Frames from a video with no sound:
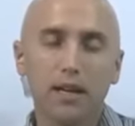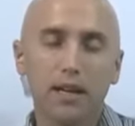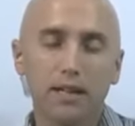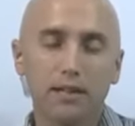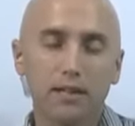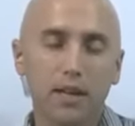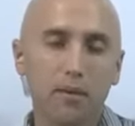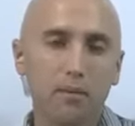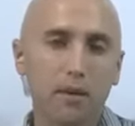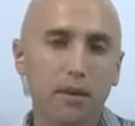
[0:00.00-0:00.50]

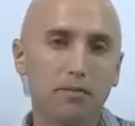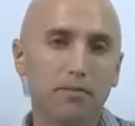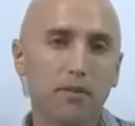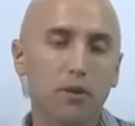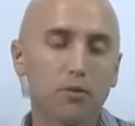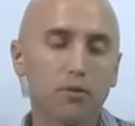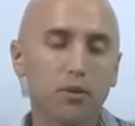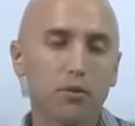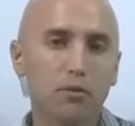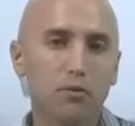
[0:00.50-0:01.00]
It's coming
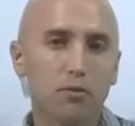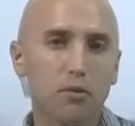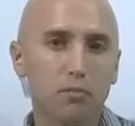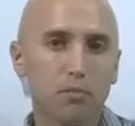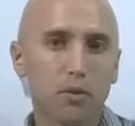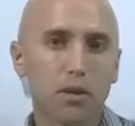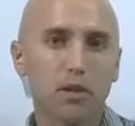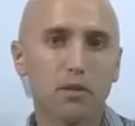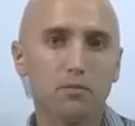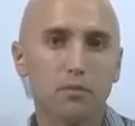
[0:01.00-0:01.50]
filtered through
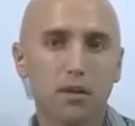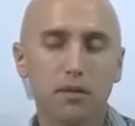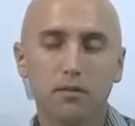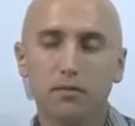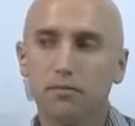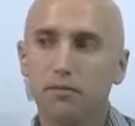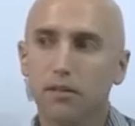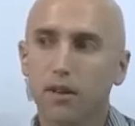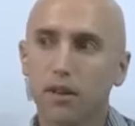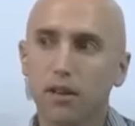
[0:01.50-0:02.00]
the prism
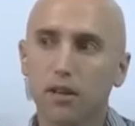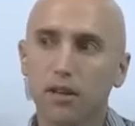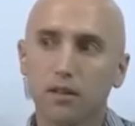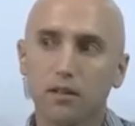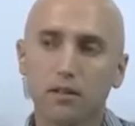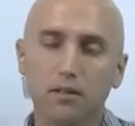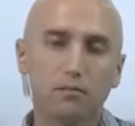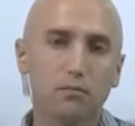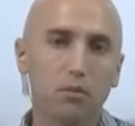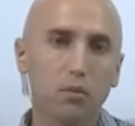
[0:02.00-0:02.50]
of
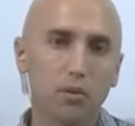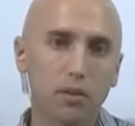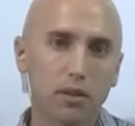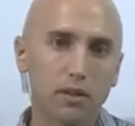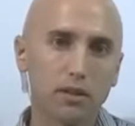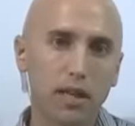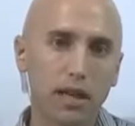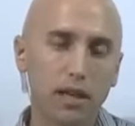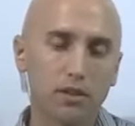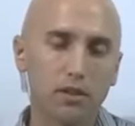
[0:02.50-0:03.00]

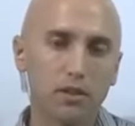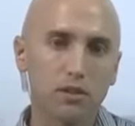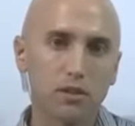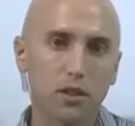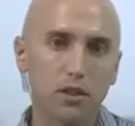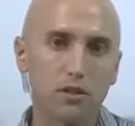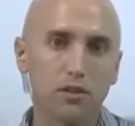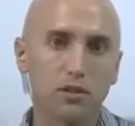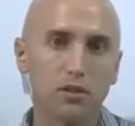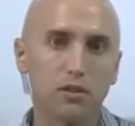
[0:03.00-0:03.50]
organizations such